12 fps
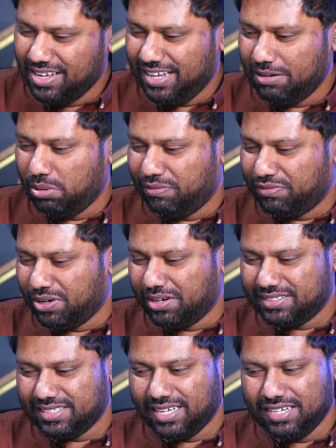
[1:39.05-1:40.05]
Here we've
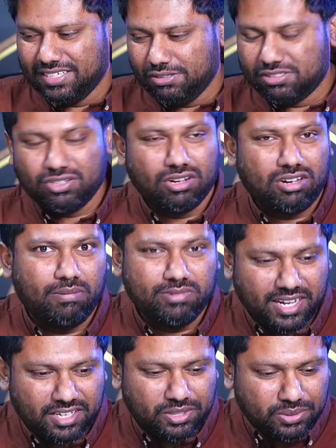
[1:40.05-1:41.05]
got
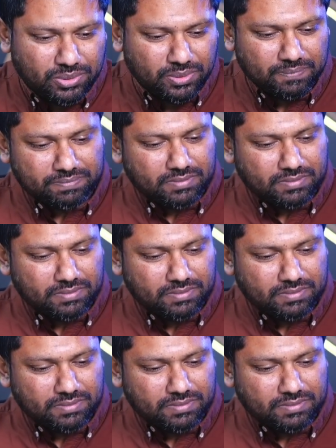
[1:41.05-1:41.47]
news.com.au.